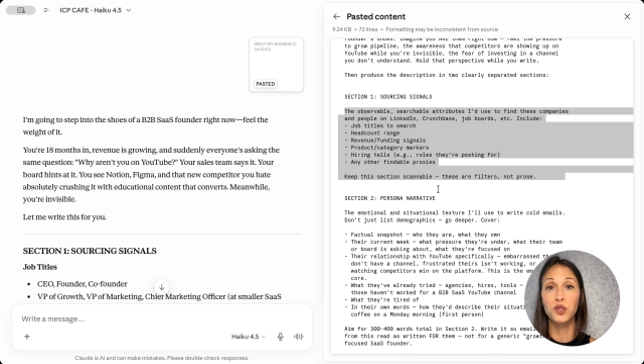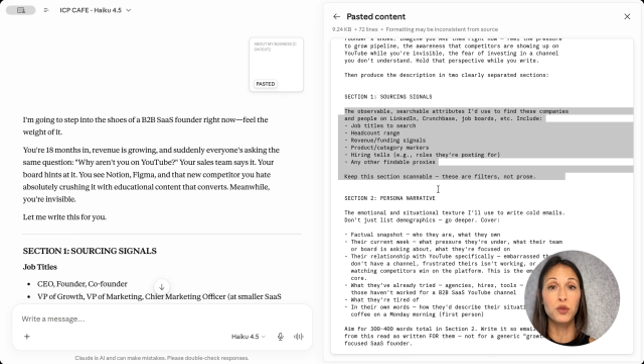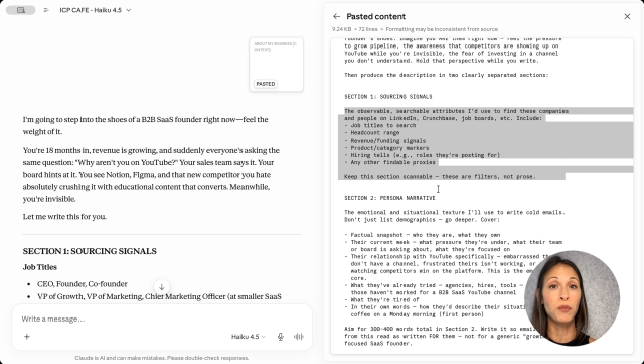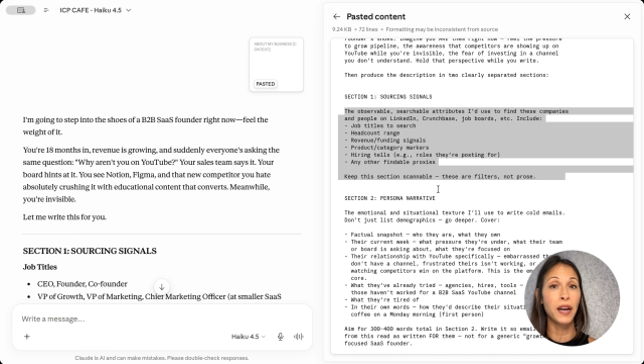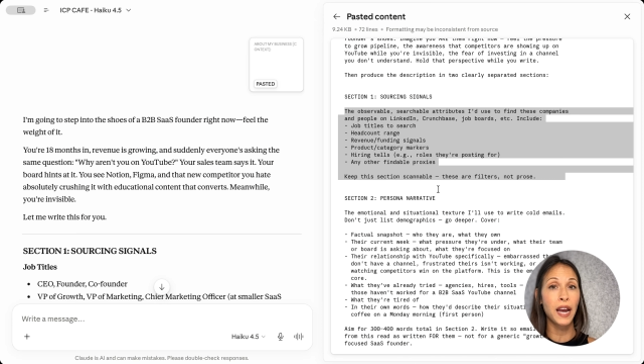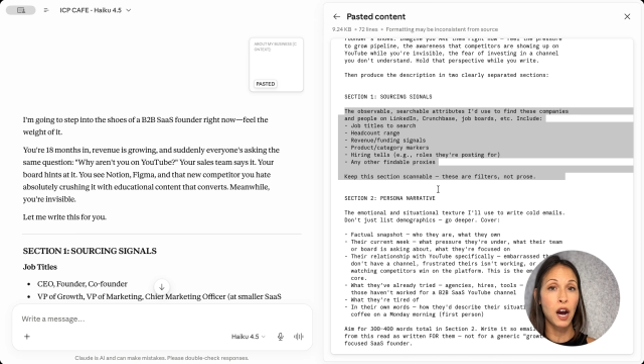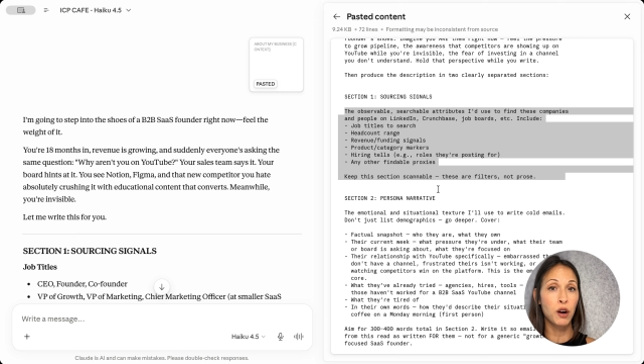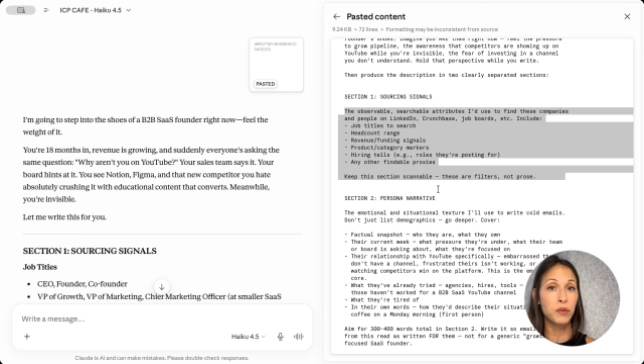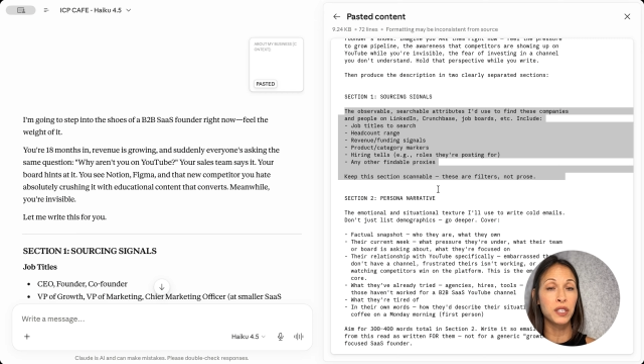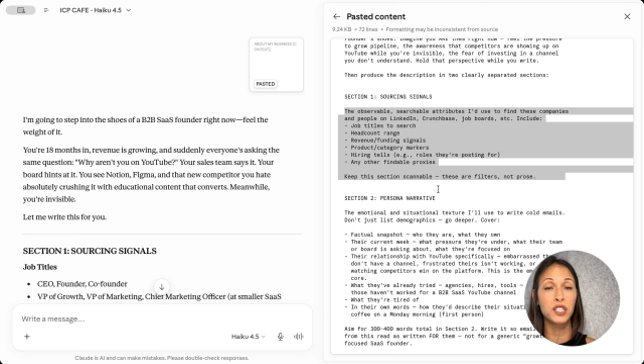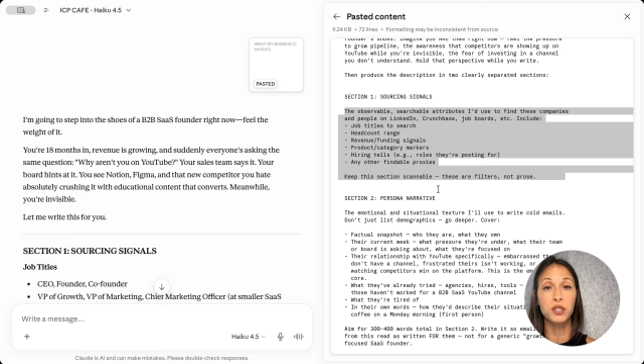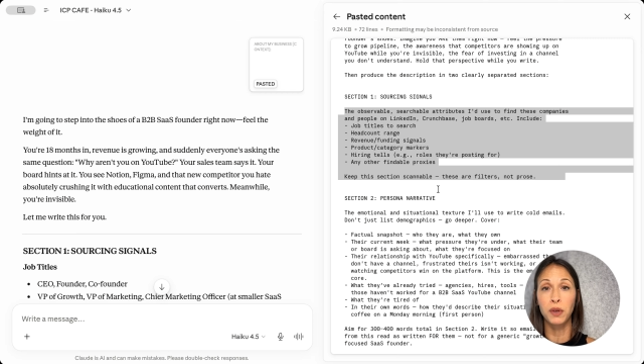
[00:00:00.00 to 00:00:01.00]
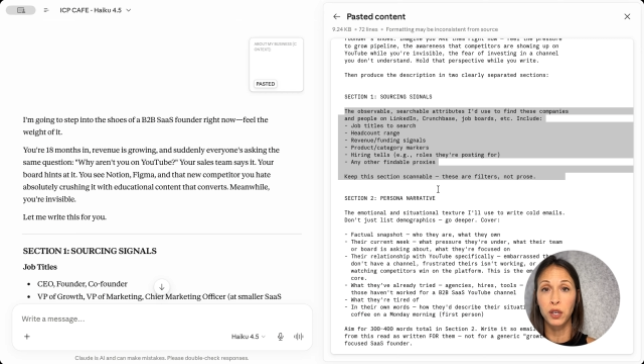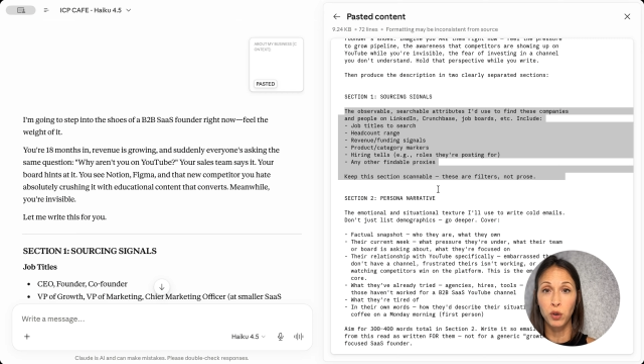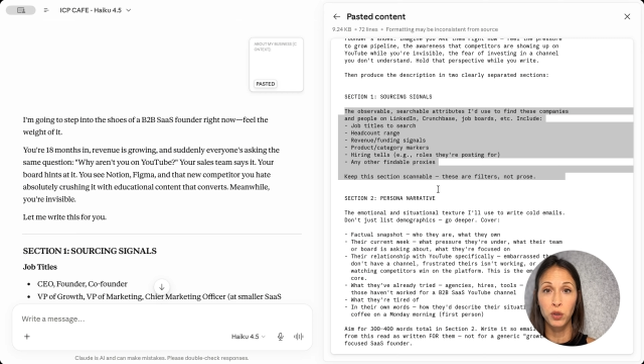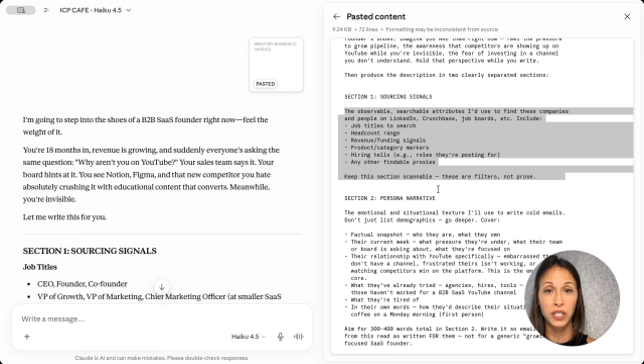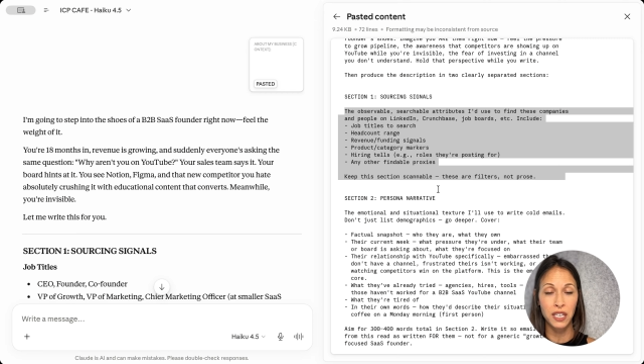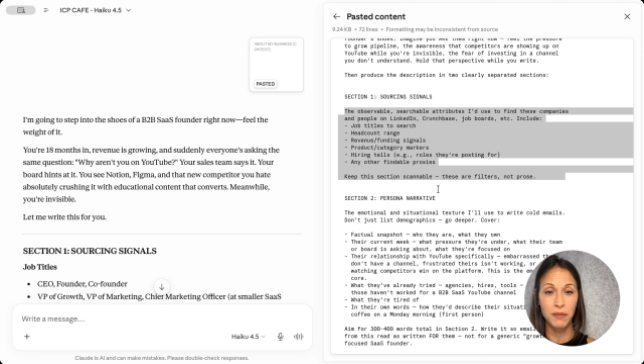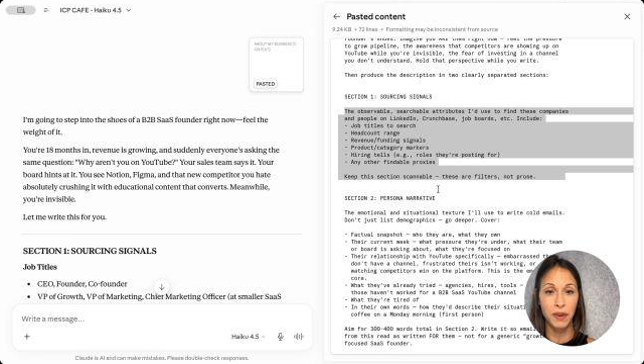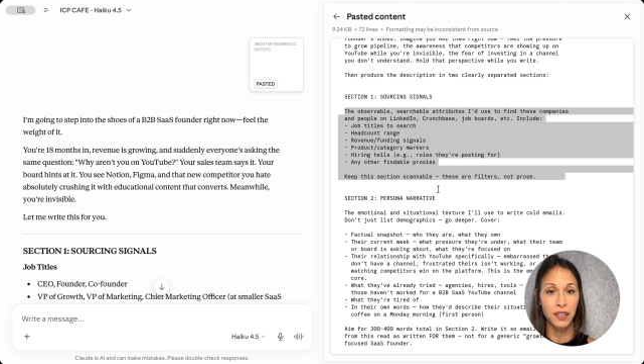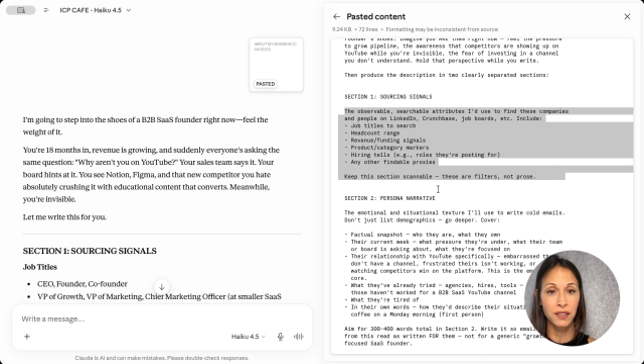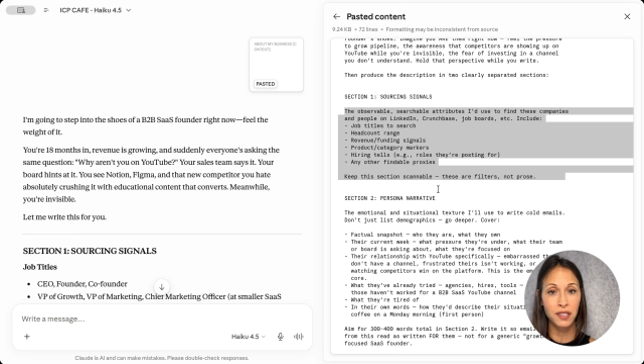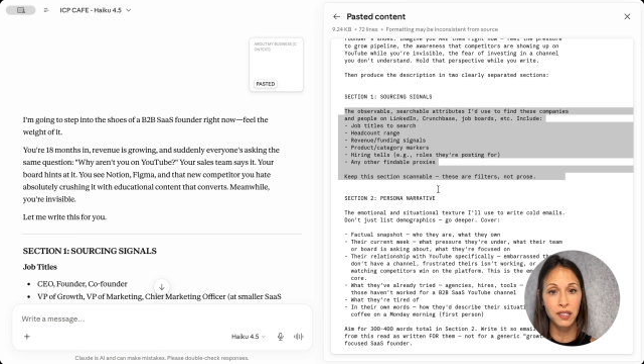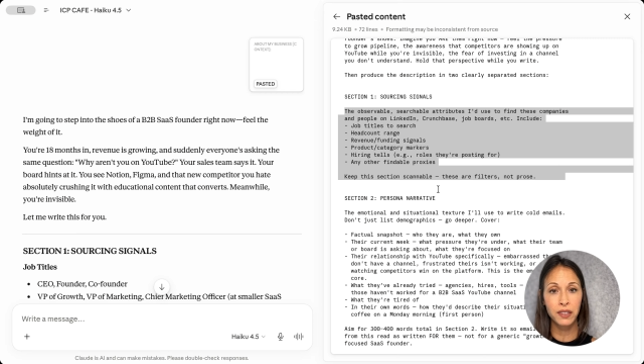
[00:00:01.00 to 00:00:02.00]
to my outreach and my cold
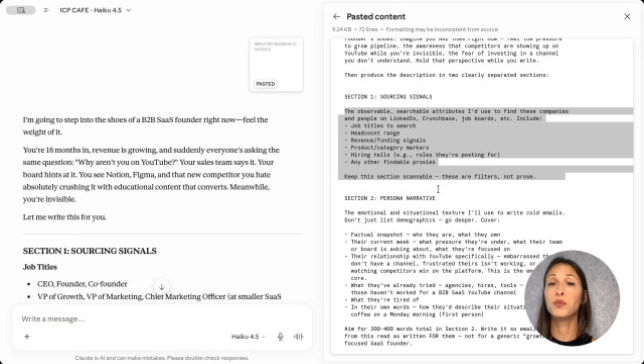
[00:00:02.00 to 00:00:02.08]
emails,